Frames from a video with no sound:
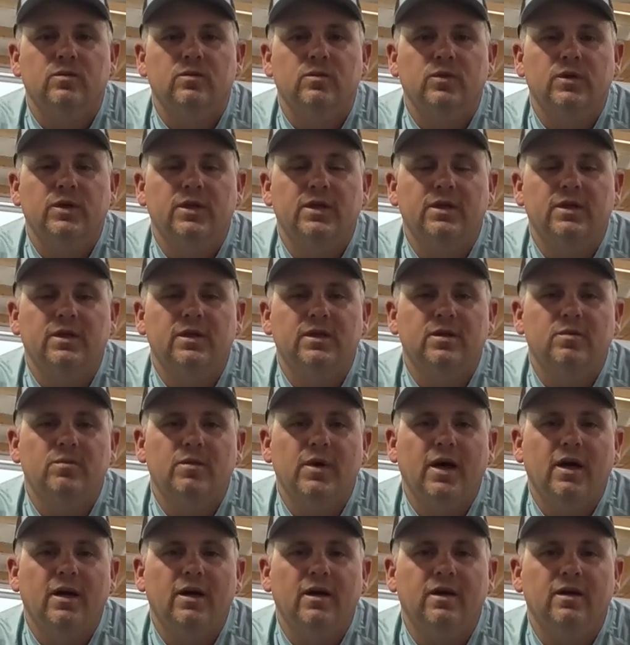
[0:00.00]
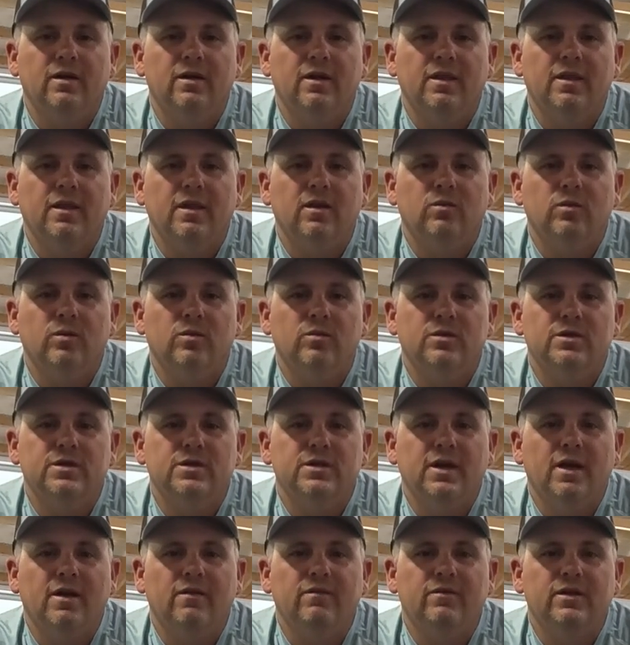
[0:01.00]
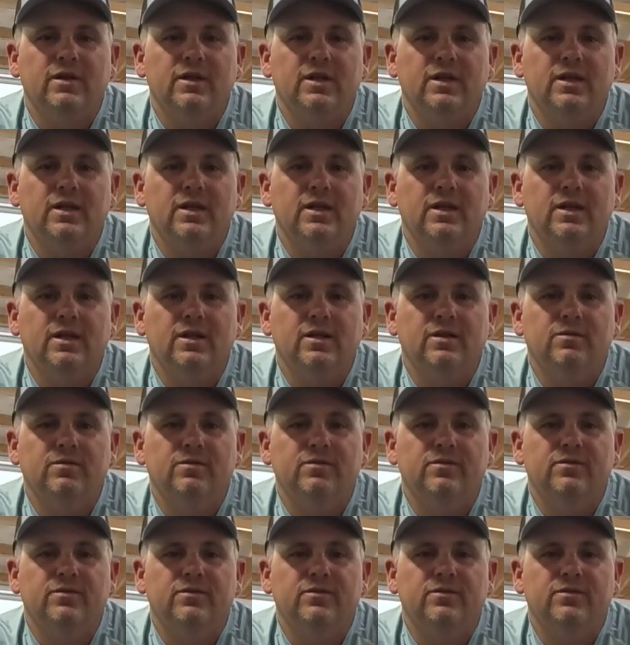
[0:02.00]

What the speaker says: We ended about, I think we were 75th,